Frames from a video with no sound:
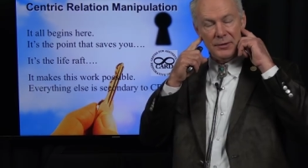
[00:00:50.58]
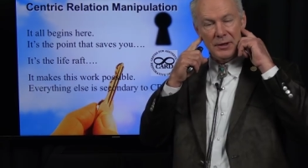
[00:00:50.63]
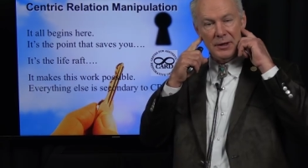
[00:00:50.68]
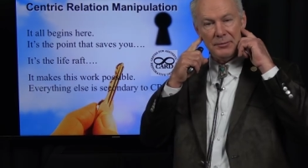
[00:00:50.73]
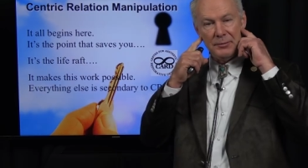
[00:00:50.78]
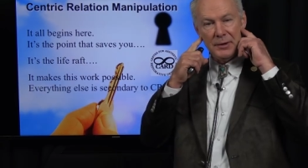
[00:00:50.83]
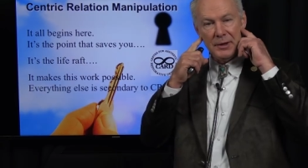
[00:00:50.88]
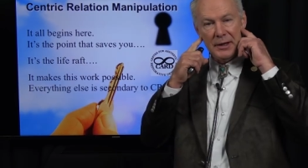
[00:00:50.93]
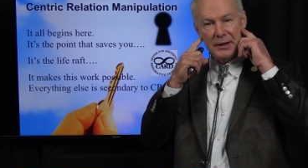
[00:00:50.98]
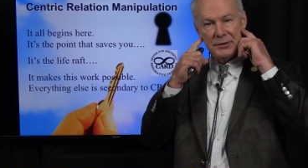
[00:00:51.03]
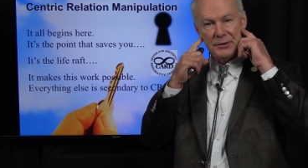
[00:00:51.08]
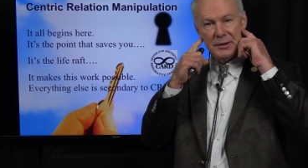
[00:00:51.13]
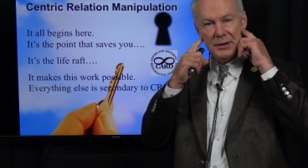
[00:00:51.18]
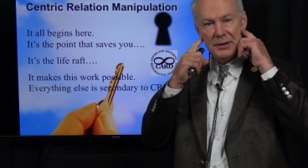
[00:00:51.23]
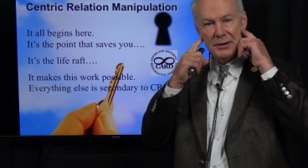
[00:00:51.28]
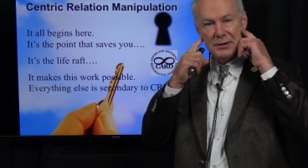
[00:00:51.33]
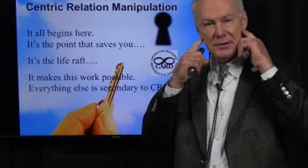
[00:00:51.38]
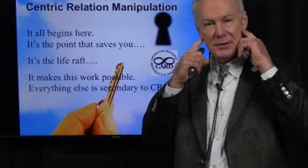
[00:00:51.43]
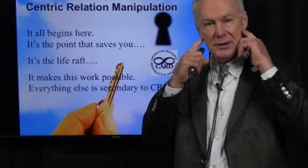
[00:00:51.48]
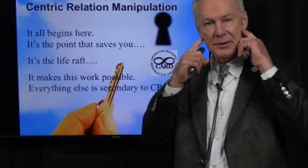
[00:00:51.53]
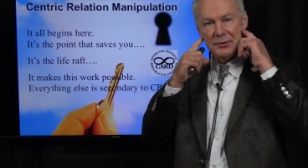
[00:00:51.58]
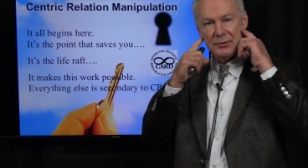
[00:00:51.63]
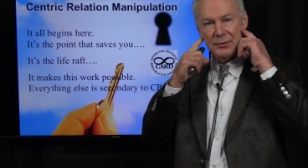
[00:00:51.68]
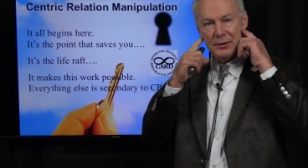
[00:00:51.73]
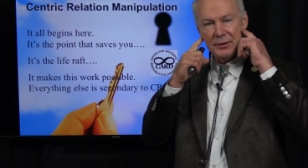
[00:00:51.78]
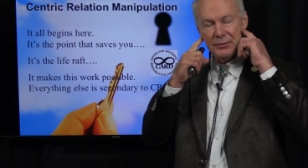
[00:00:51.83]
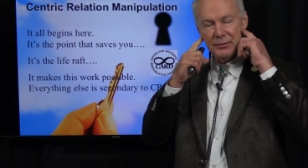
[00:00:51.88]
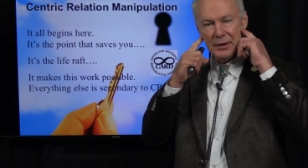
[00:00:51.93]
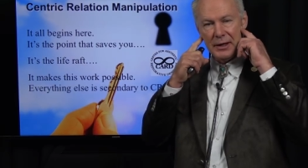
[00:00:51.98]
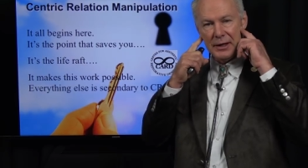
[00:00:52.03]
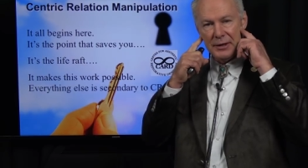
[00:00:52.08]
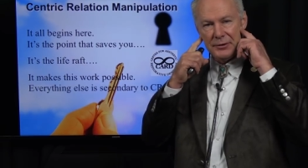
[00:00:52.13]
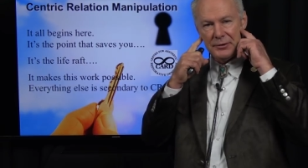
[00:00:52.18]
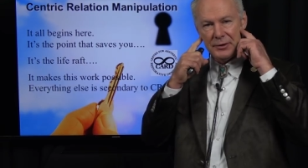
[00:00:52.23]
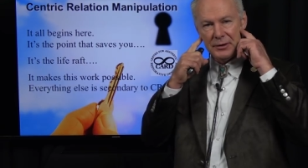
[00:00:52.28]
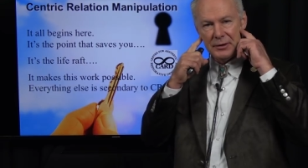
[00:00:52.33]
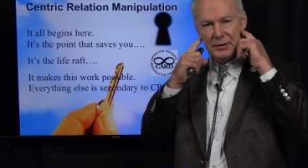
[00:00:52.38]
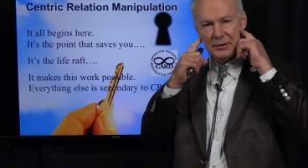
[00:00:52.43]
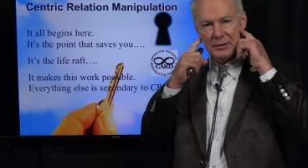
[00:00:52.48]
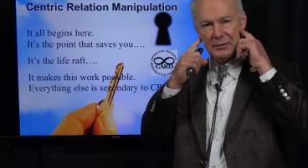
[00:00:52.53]
manipulation into centric
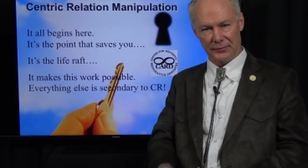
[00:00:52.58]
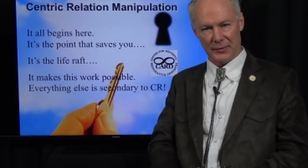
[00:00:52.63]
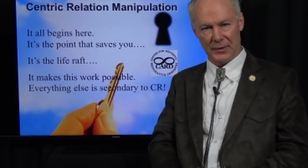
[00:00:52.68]
relation.